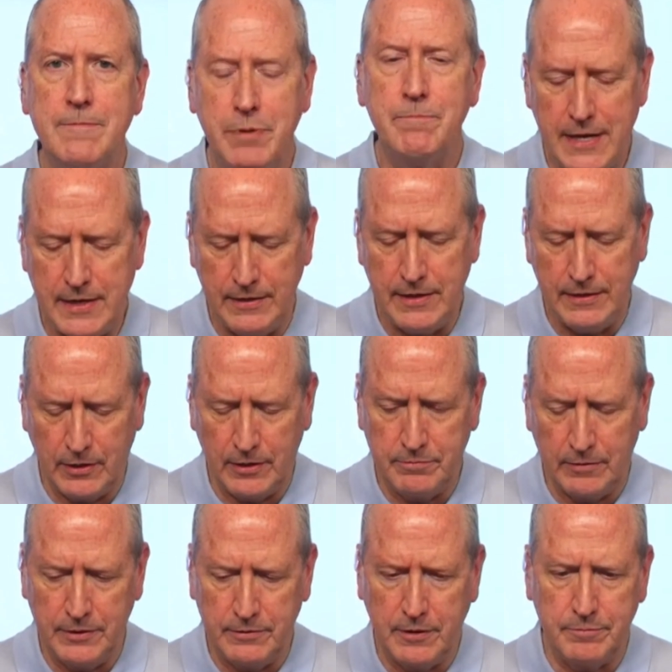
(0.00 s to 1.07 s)
Be
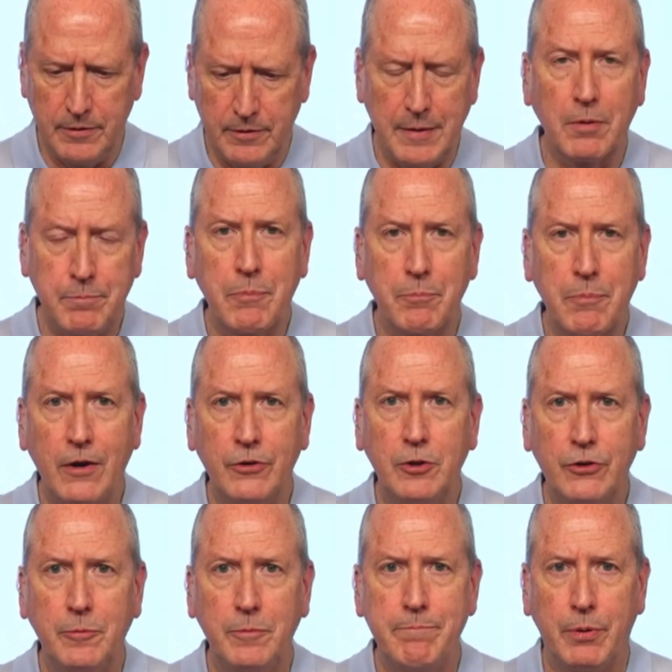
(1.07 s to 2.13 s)

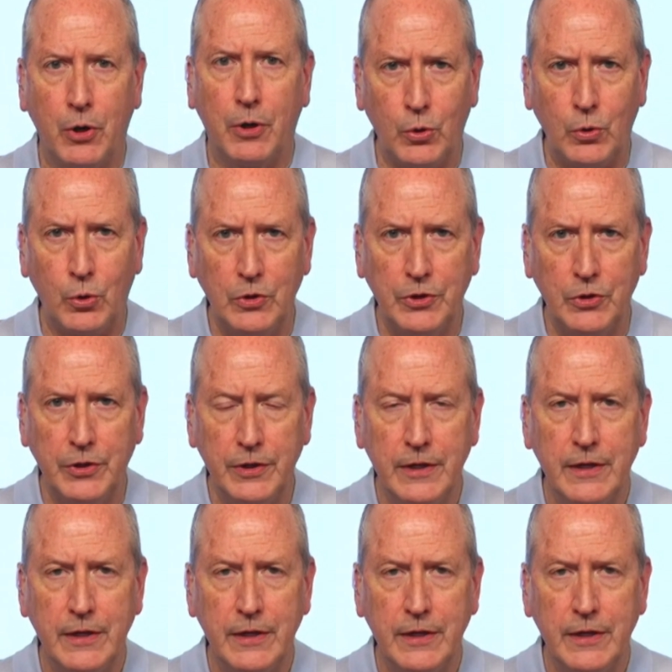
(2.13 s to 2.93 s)
prepared to be bold